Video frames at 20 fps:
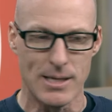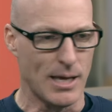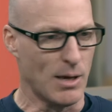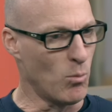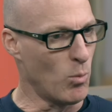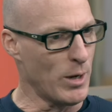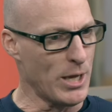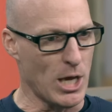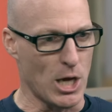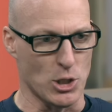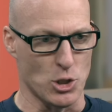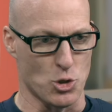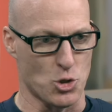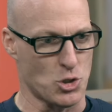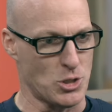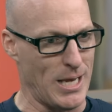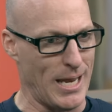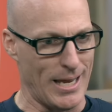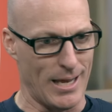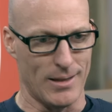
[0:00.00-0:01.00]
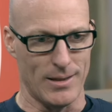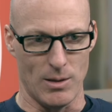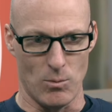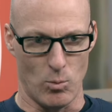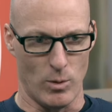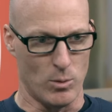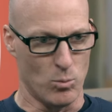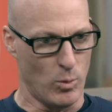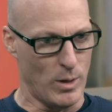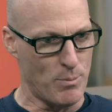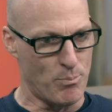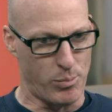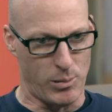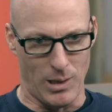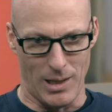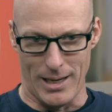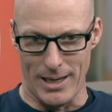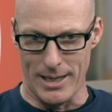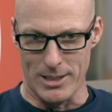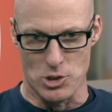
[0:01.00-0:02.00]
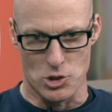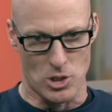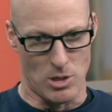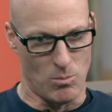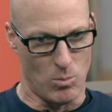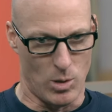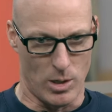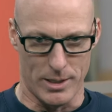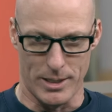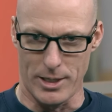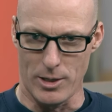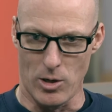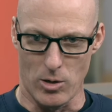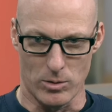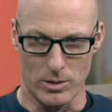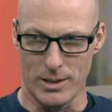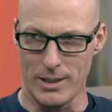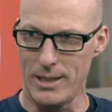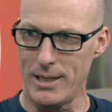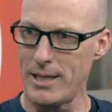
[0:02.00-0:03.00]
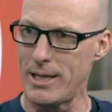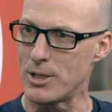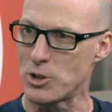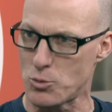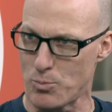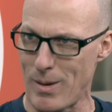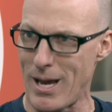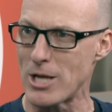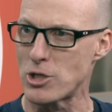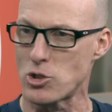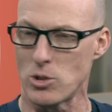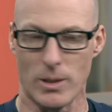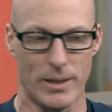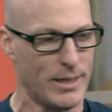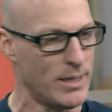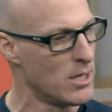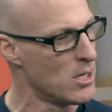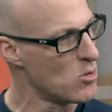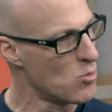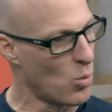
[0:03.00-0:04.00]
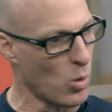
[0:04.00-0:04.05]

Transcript: And we understand that when we play someone in our league especially,